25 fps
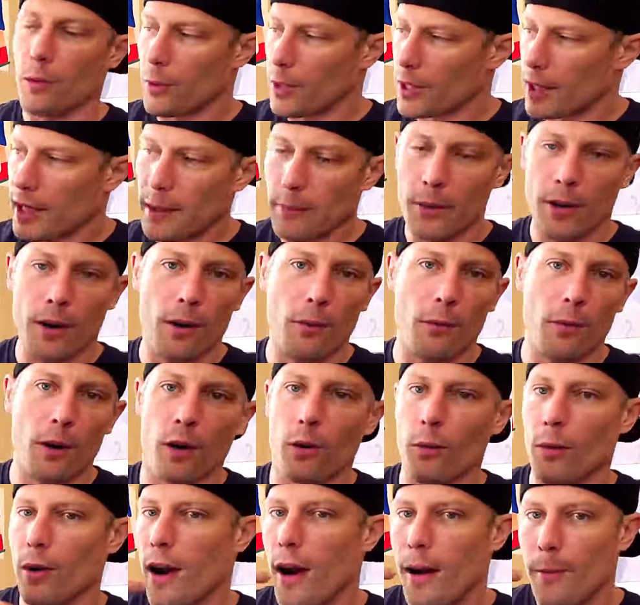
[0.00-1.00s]
We're keeping our
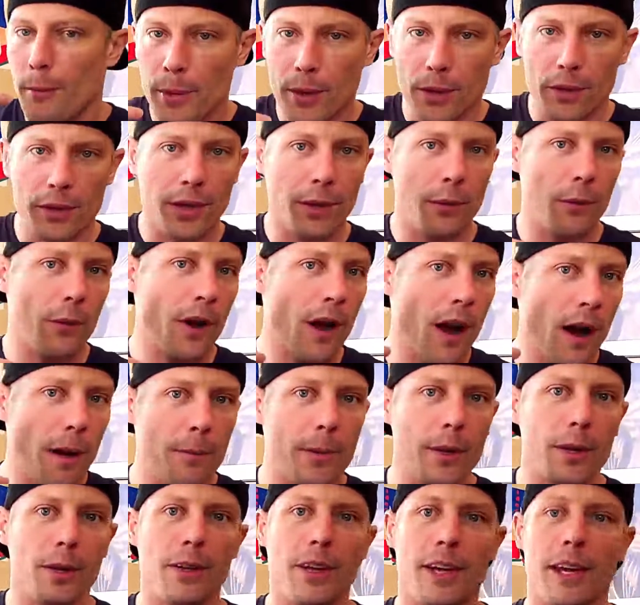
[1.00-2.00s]
work. We're not building. We're
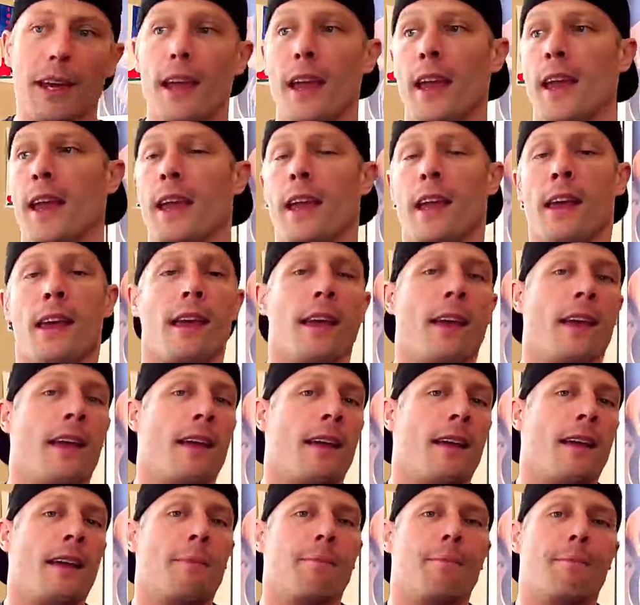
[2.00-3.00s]
not building.
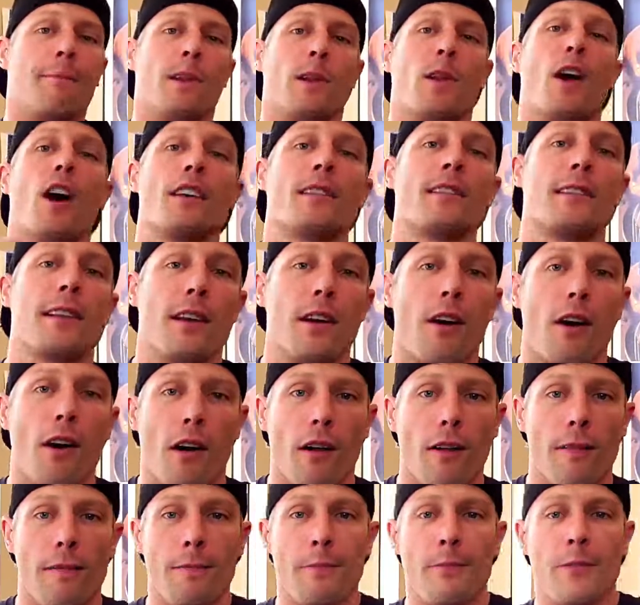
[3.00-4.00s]
Lost it
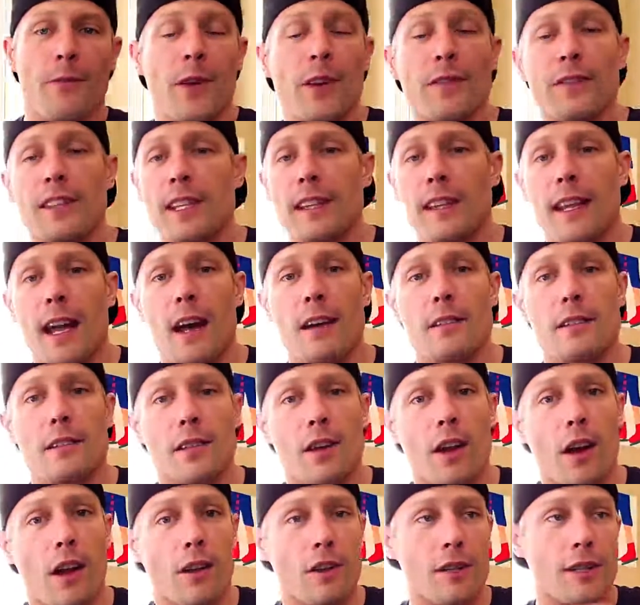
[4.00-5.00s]
all.
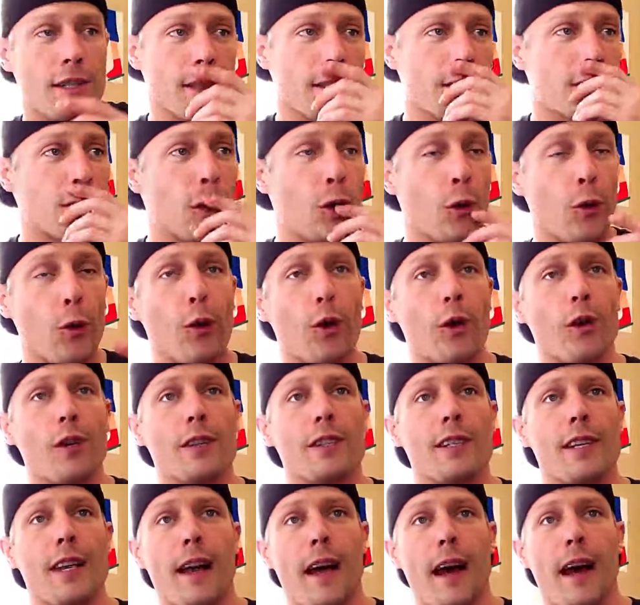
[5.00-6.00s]
$50,000 in
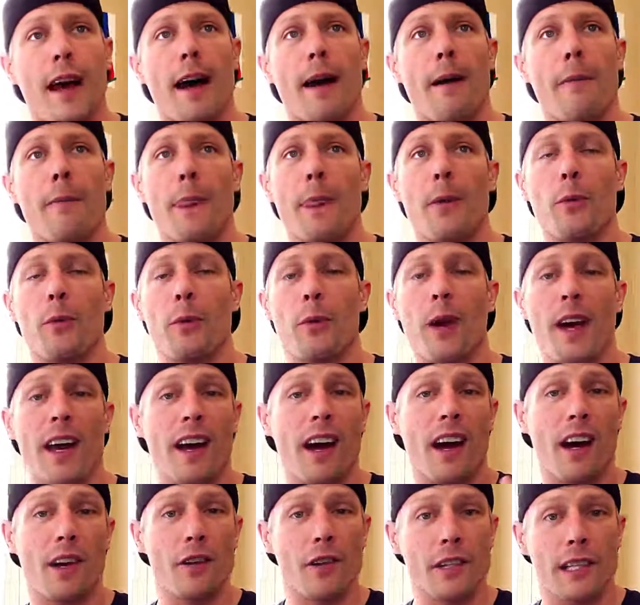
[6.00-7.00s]
tools. We went
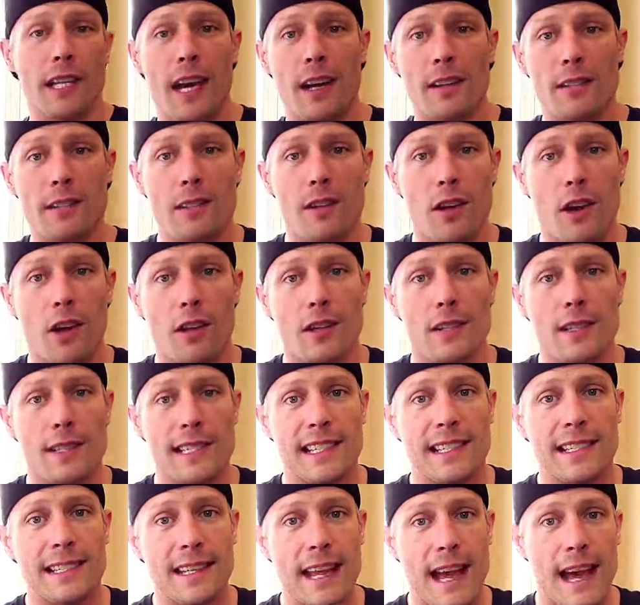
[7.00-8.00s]
$100,000
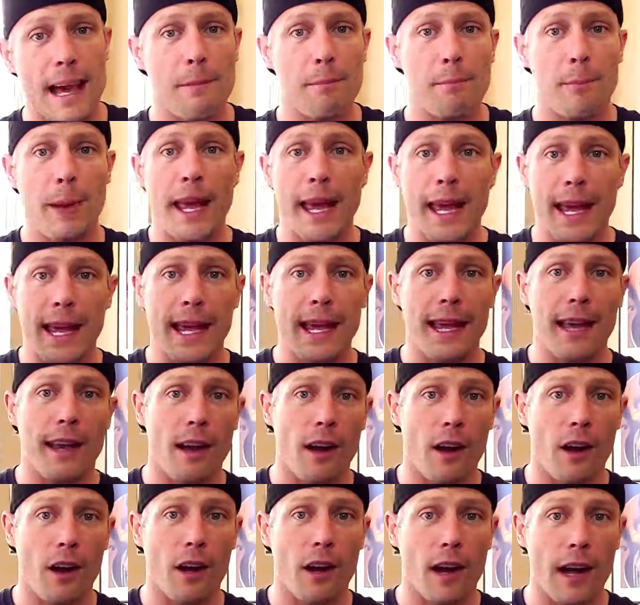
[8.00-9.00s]
in debt paying
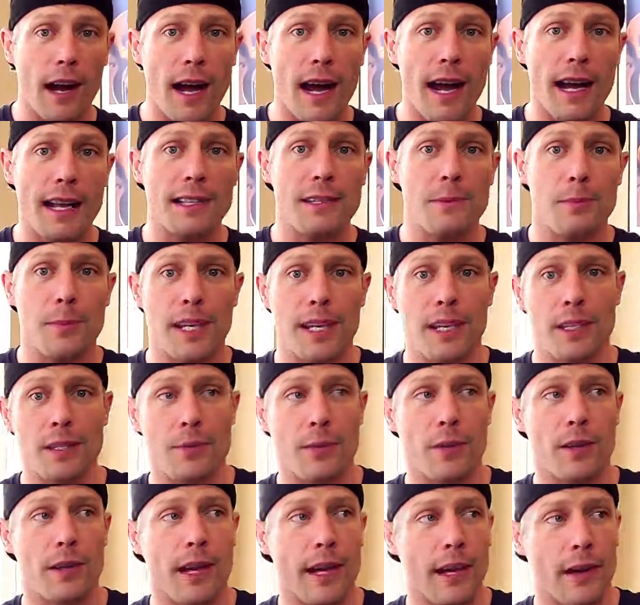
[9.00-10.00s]
our guys because
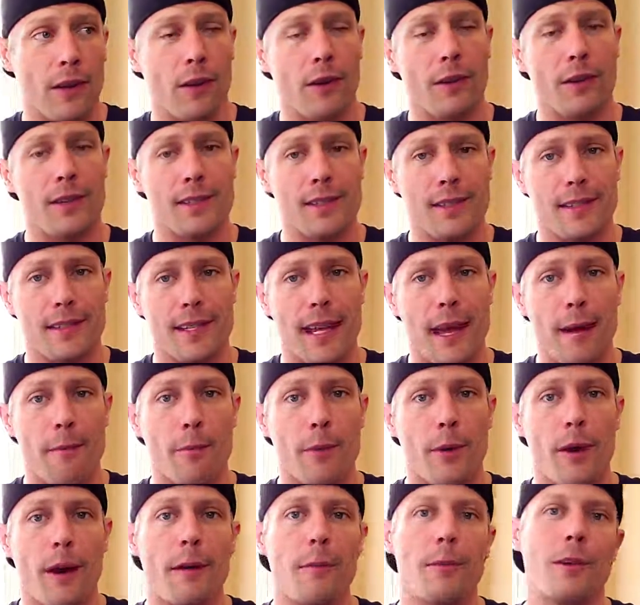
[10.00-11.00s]
we were like, oh, this is
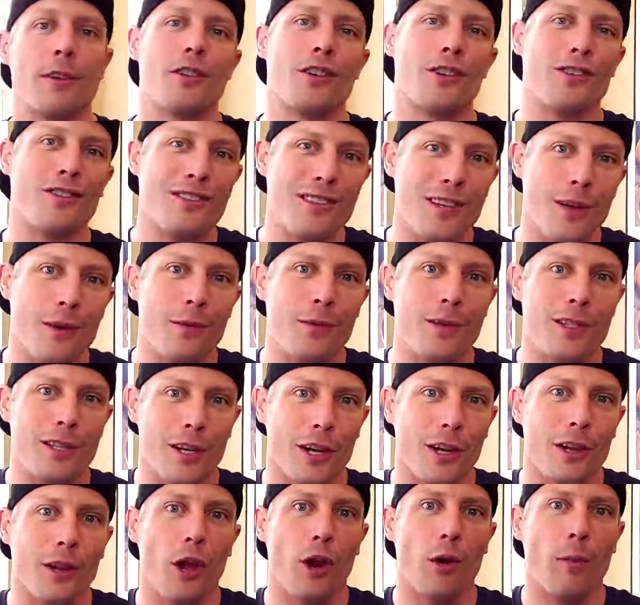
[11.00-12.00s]
temporary, but it turns out it was a
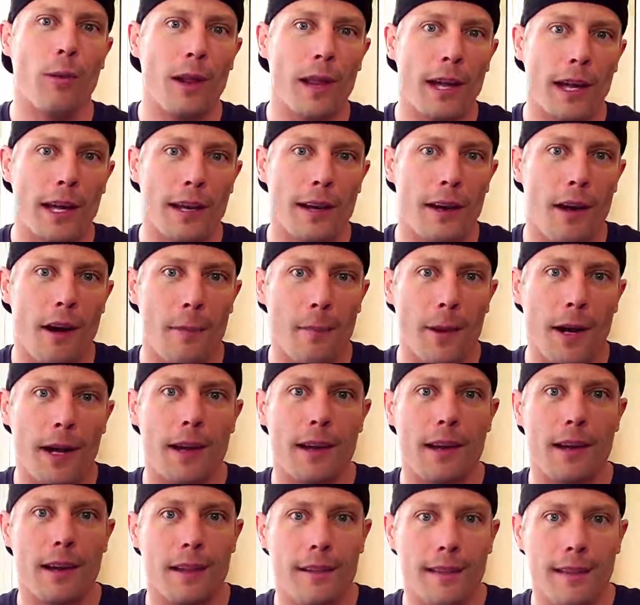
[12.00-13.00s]
global
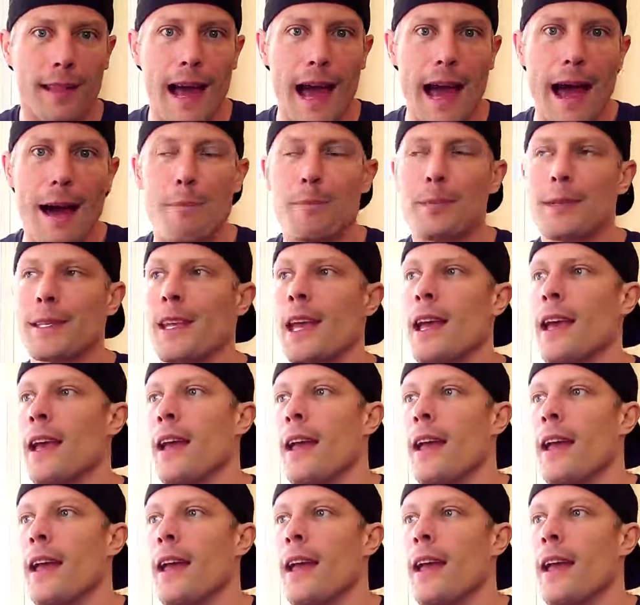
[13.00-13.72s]
economic collapse.